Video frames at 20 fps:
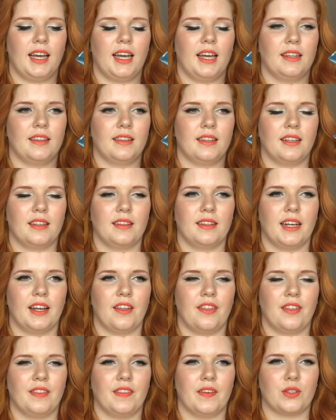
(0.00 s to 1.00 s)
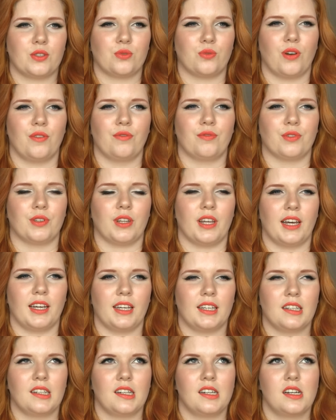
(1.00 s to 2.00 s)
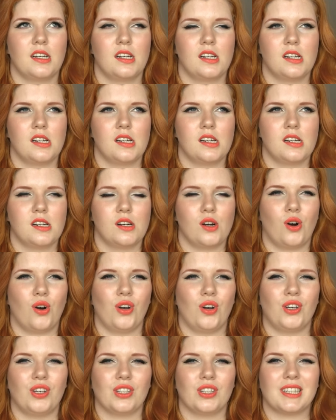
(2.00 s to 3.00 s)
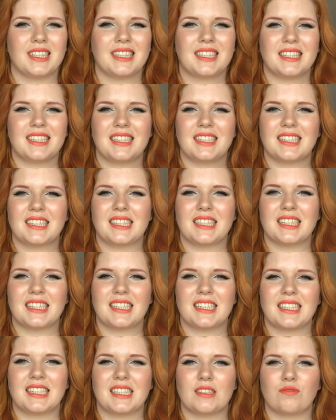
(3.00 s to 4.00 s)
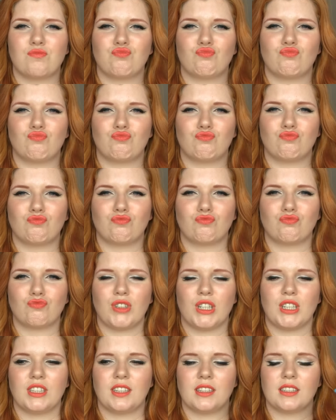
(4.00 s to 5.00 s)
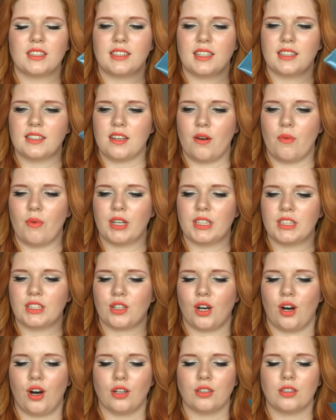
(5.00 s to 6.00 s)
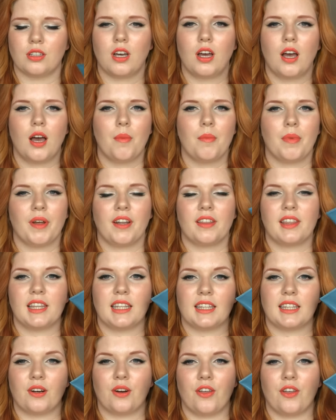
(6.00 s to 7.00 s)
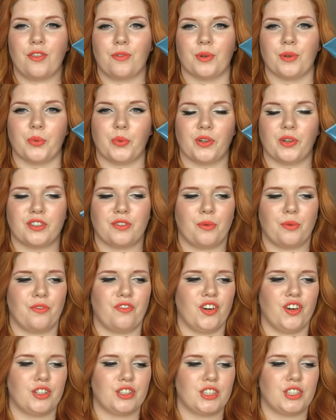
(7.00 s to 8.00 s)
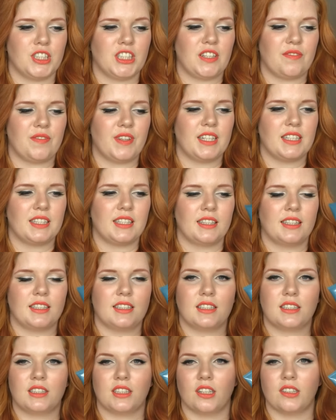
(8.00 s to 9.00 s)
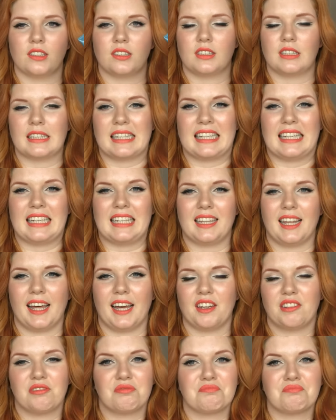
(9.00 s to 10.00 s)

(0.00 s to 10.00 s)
And then I think there's one for like oily. That's not what it's called. But I think there are three versions of this, and this is just the like